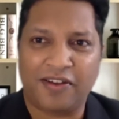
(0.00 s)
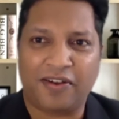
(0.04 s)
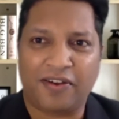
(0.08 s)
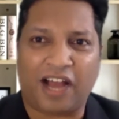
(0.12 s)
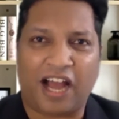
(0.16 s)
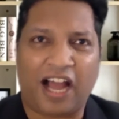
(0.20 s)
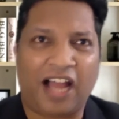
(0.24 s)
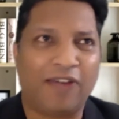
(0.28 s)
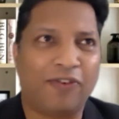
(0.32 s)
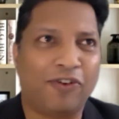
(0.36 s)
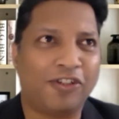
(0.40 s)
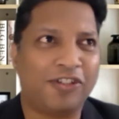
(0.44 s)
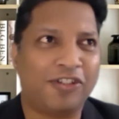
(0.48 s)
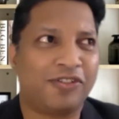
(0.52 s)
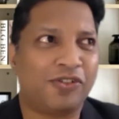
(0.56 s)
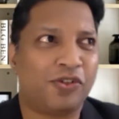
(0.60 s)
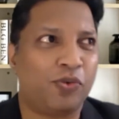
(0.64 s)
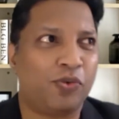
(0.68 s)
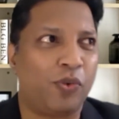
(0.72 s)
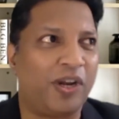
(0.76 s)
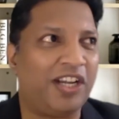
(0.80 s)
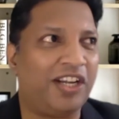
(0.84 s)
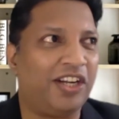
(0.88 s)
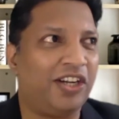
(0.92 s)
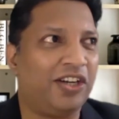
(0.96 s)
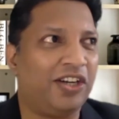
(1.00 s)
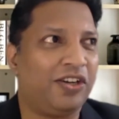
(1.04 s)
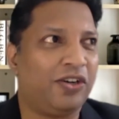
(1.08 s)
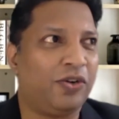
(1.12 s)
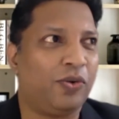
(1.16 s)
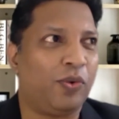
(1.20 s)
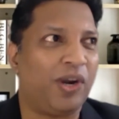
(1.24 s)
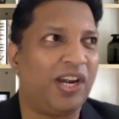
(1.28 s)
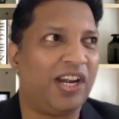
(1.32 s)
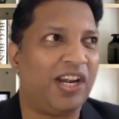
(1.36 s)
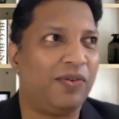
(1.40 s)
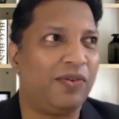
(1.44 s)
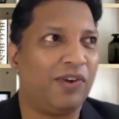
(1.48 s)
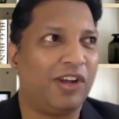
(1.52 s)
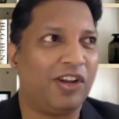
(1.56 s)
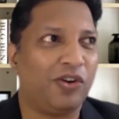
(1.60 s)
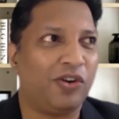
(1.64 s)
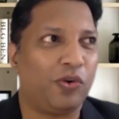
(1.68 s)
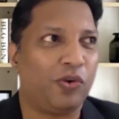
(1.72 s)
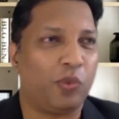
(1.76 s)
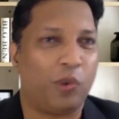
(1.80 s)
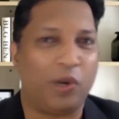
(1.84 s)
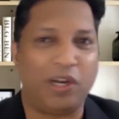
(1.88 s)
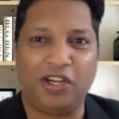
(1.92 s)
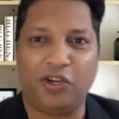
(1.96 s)
I was 21 or
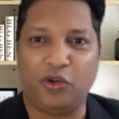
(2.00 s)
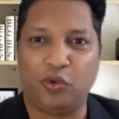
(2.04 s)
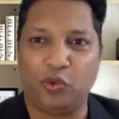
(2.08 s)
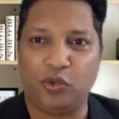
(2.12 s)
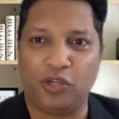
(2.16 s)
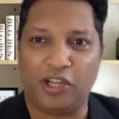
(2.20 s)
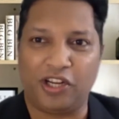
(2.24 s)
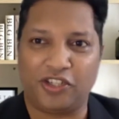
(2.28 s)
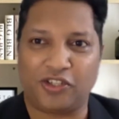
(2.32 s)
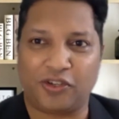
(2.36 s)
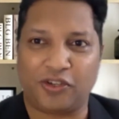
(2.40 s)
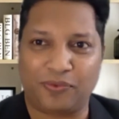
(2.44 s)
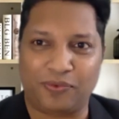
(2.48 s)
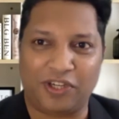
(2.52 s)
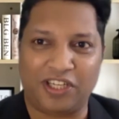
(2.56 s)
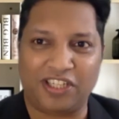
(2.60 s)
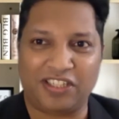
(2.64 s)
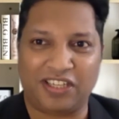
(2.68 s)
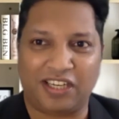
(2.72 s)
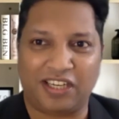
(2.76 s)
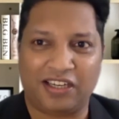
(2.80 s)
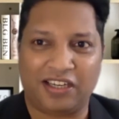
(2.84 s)
22 years of age.